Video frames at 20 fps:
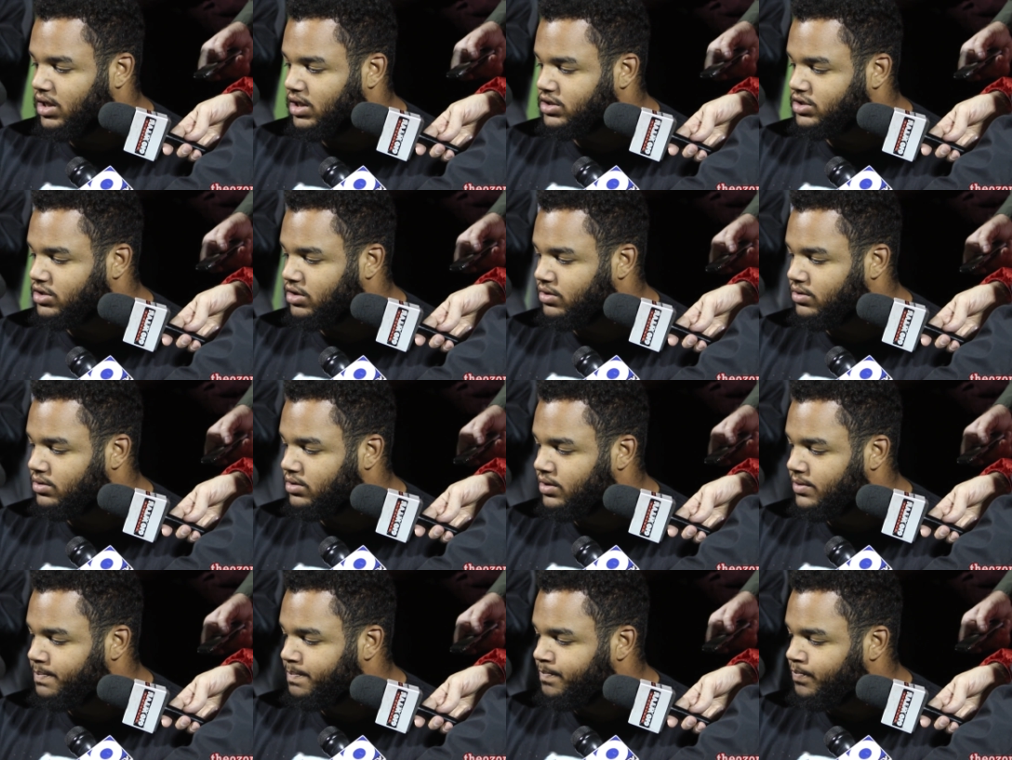So
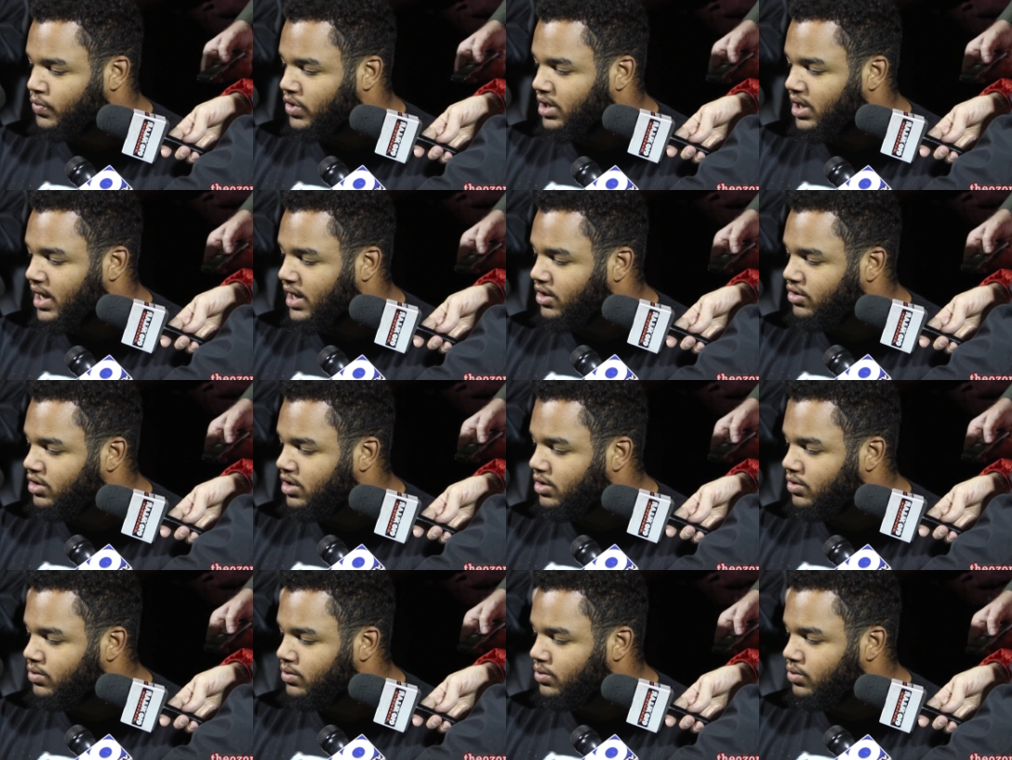I don't
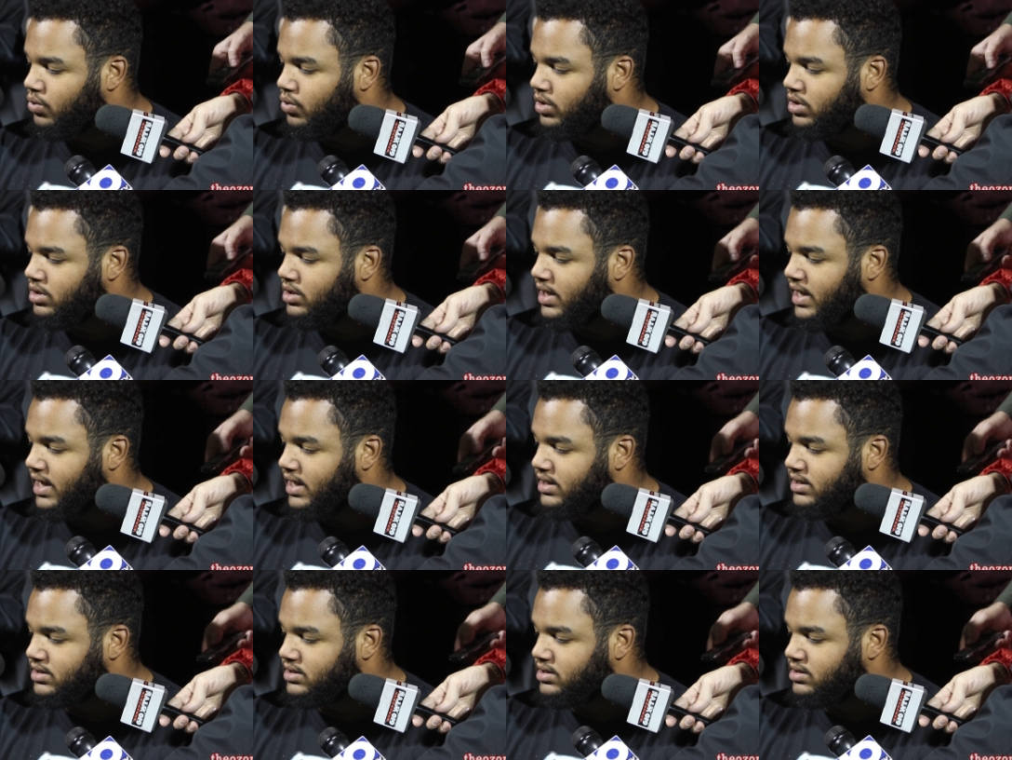know what
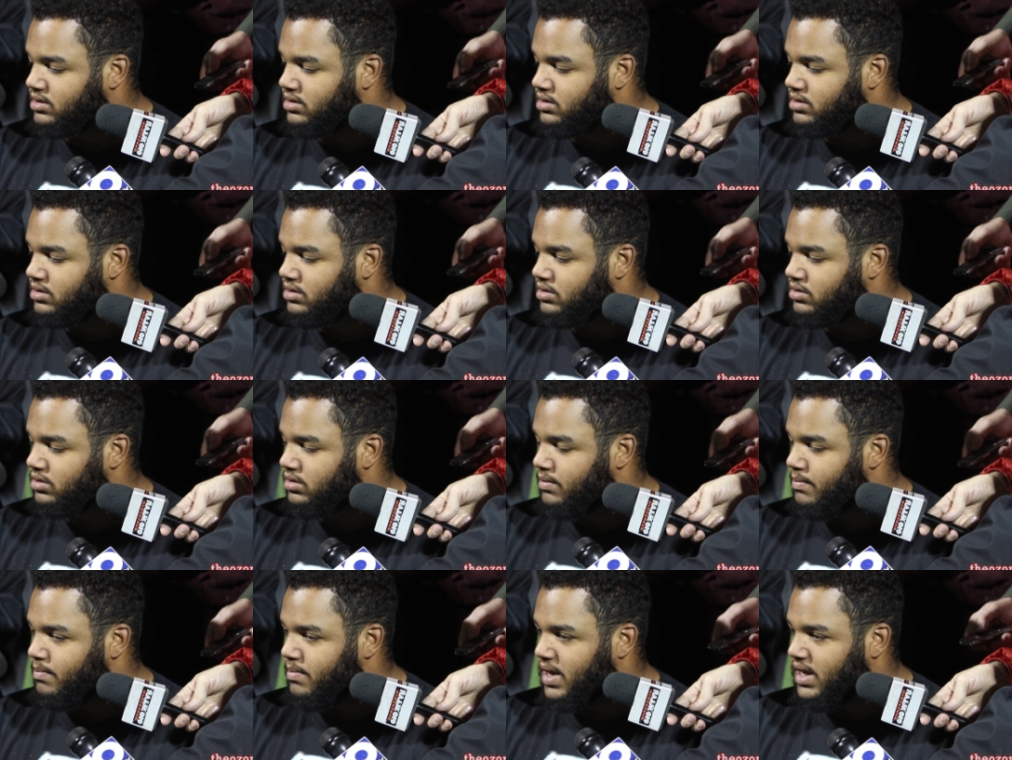has
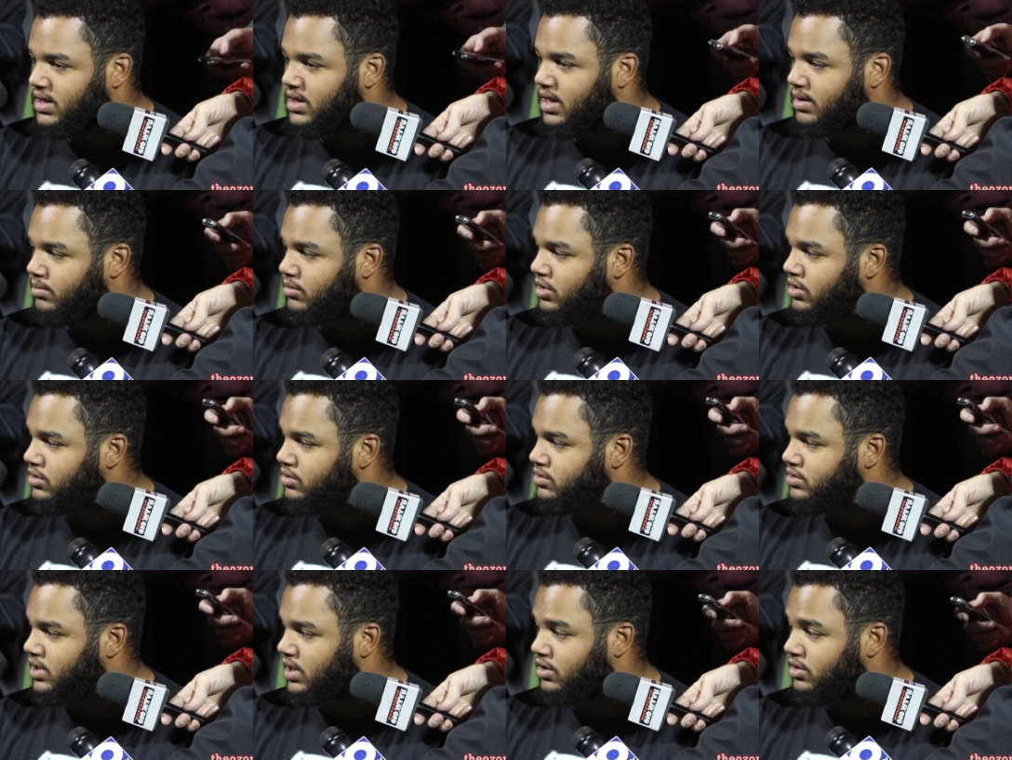made them
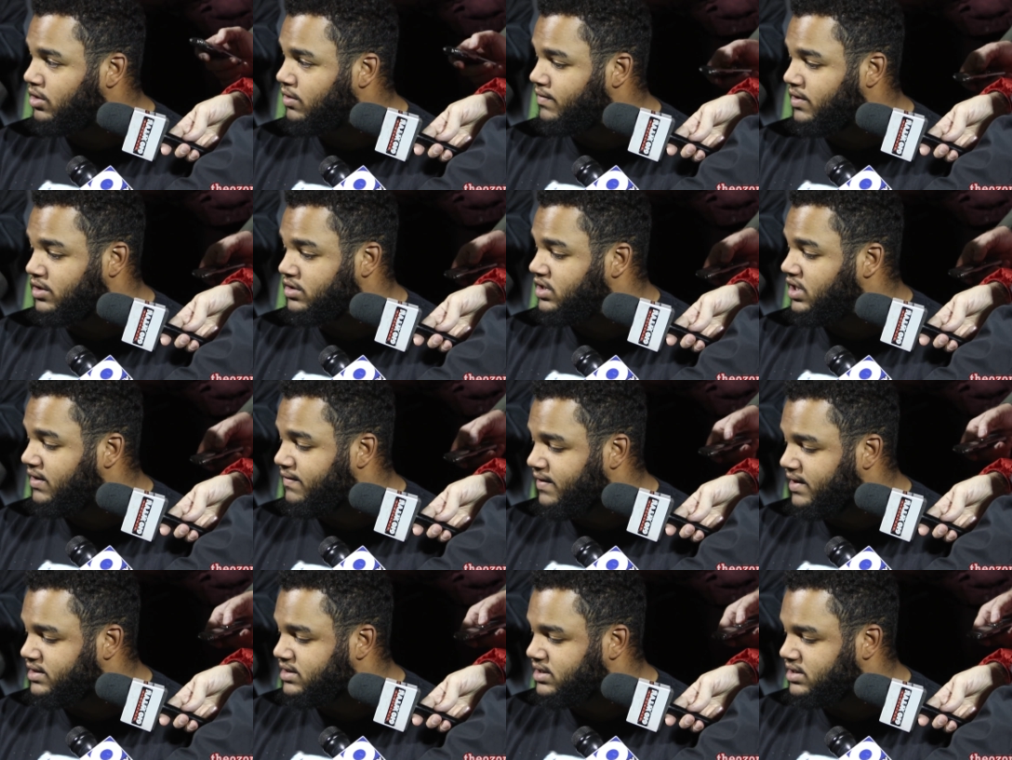lose. I don't know if their
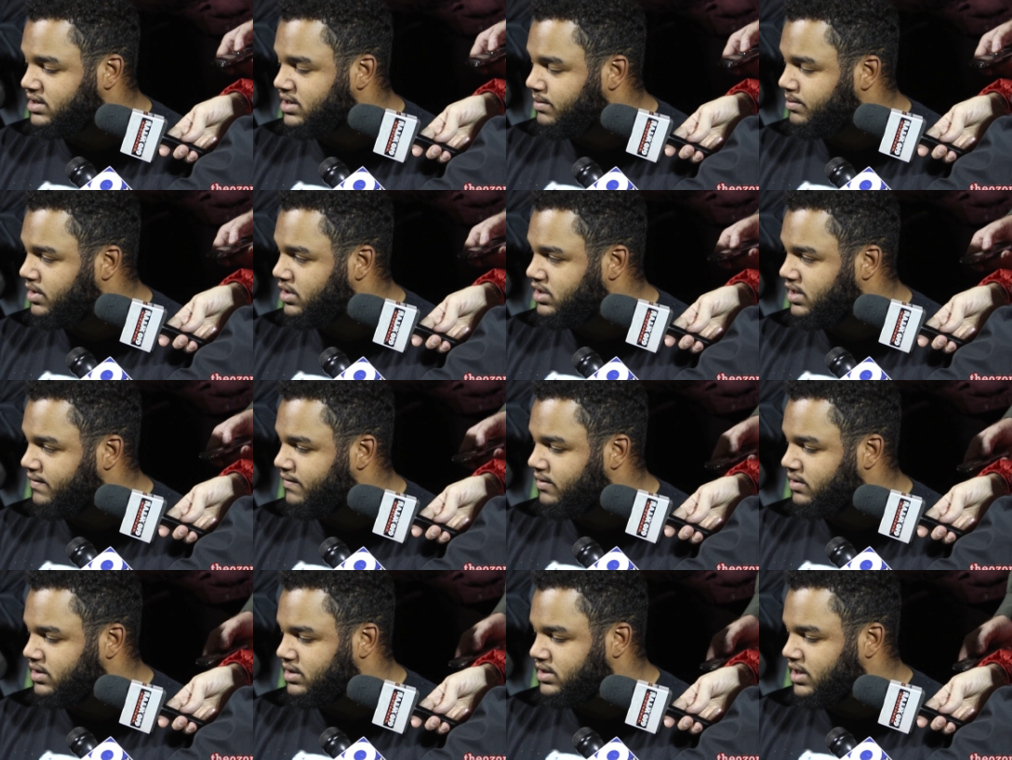defense is something
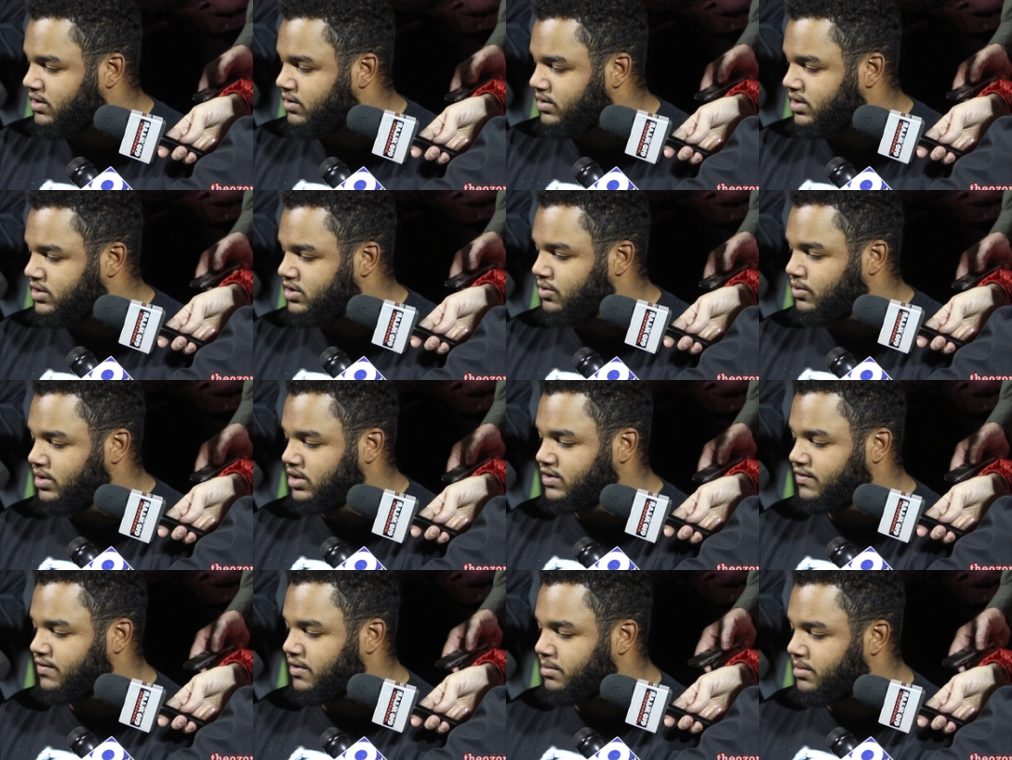different because I don't get to
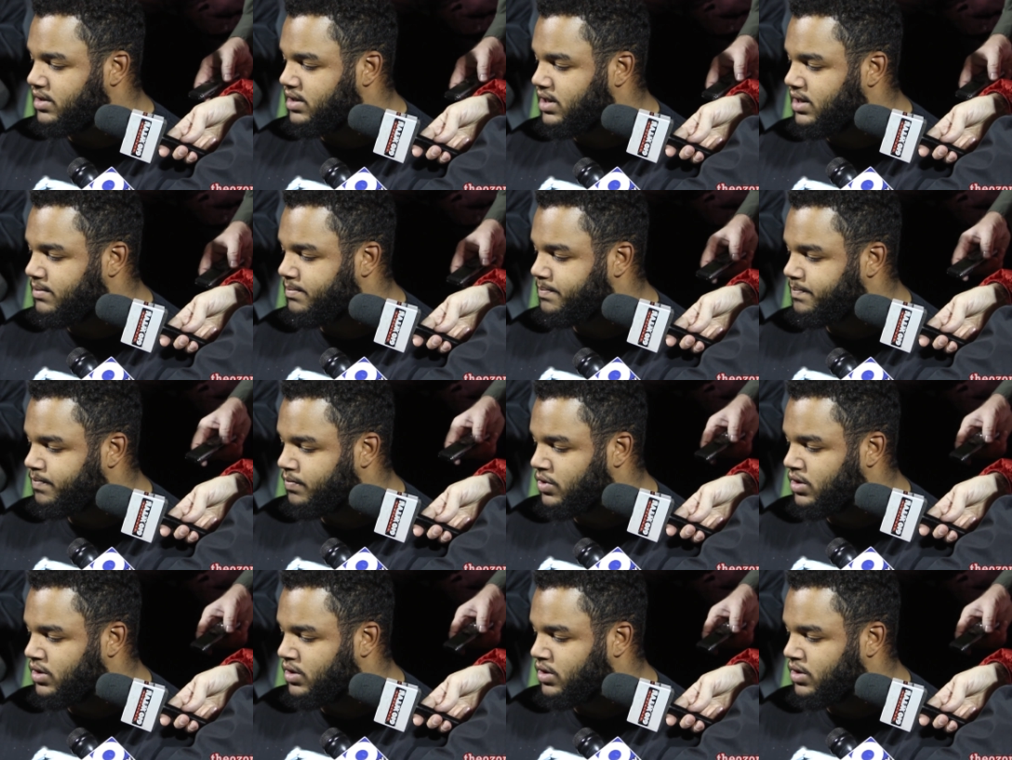watch film on them.